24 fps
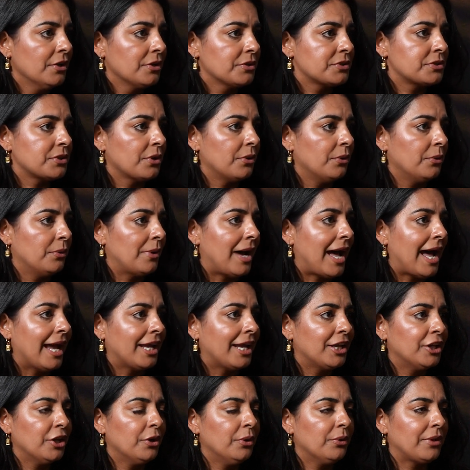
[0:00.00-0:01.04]
So
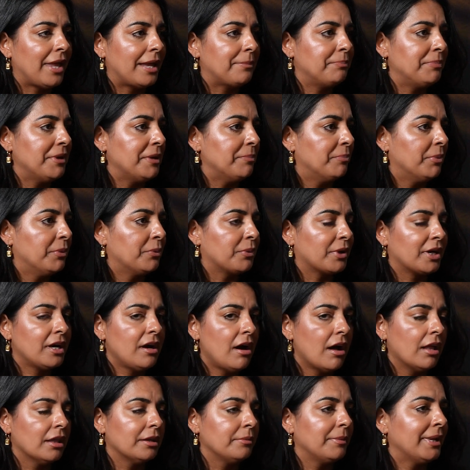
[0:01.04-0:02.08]
I know that people were
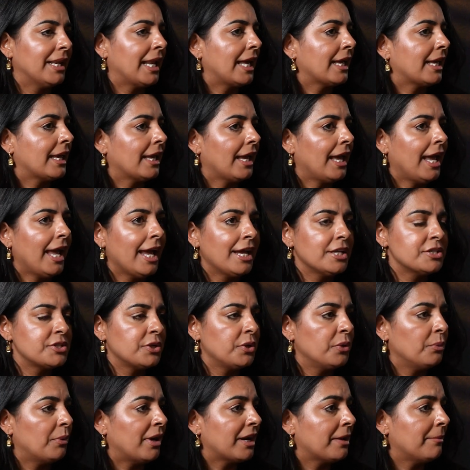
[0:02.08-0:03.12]
calling me like, hey, do
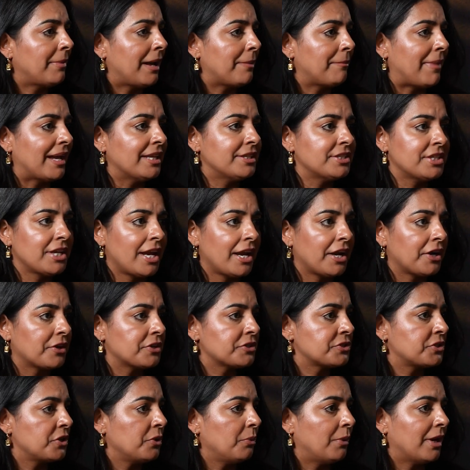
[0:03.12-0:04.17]
you want to buy my
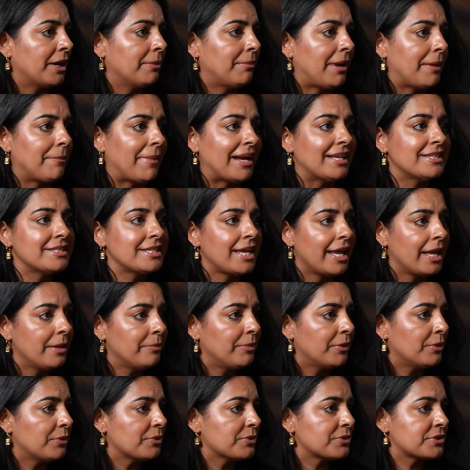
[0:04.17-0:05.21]
chairs? Do you want to buy my
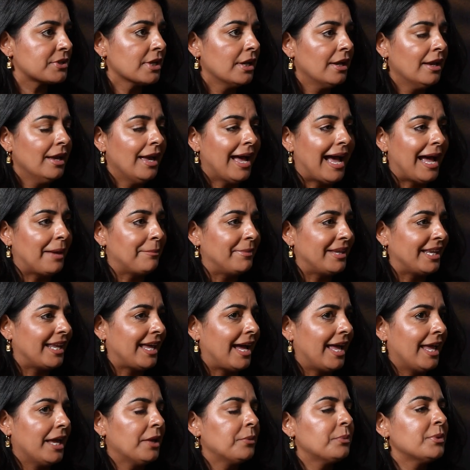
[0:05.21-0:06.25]
tables? I mean,
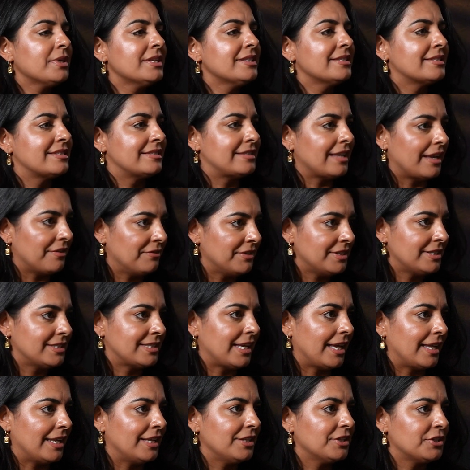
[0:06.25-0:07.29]
it was
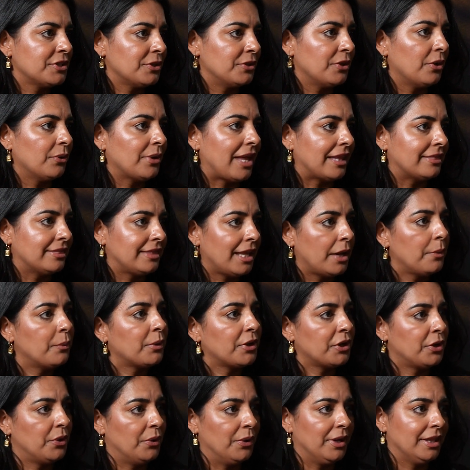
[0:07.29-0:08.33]
devastating to know that they
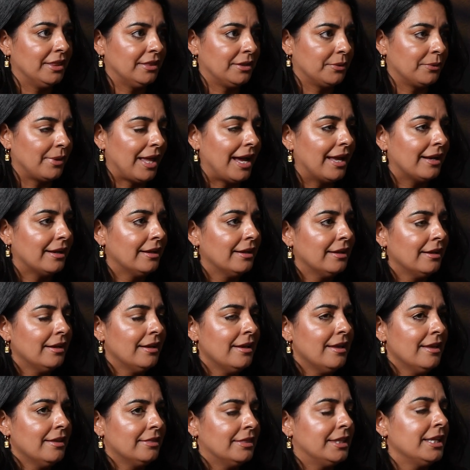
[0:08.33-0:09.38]
were going through that.
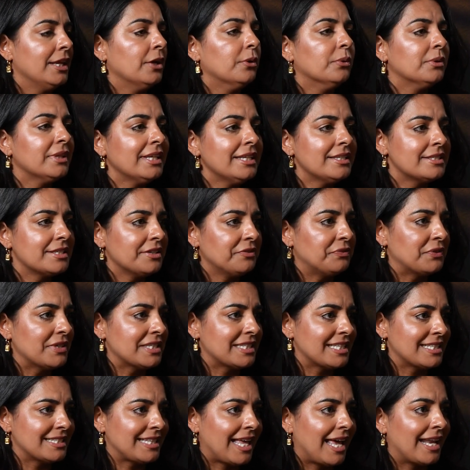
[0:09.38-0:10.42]
The only
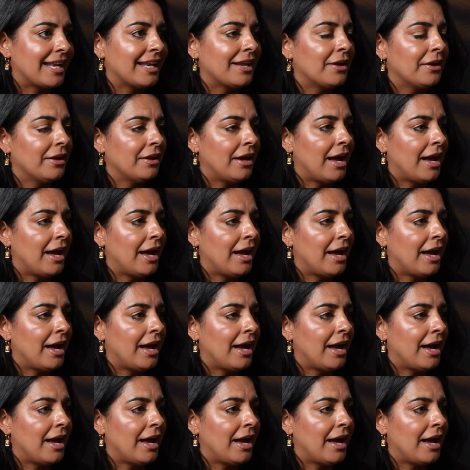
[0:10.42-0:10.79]
difference is that